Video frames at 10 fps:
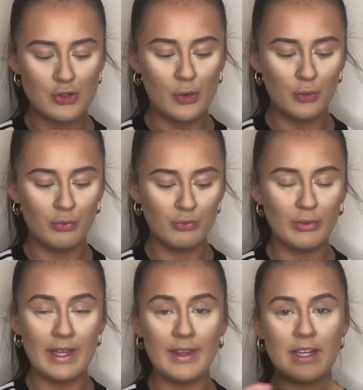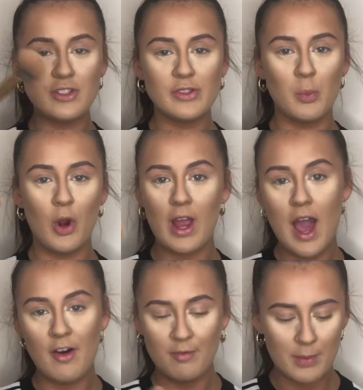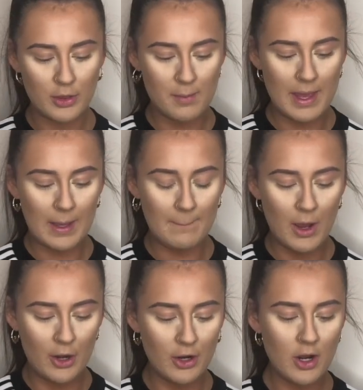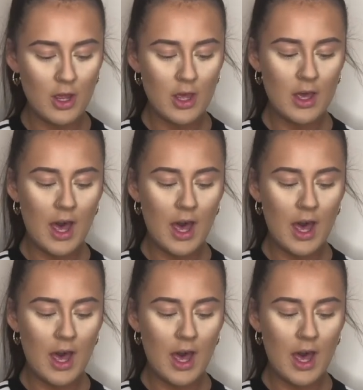So really just where I haven't put the baking powder,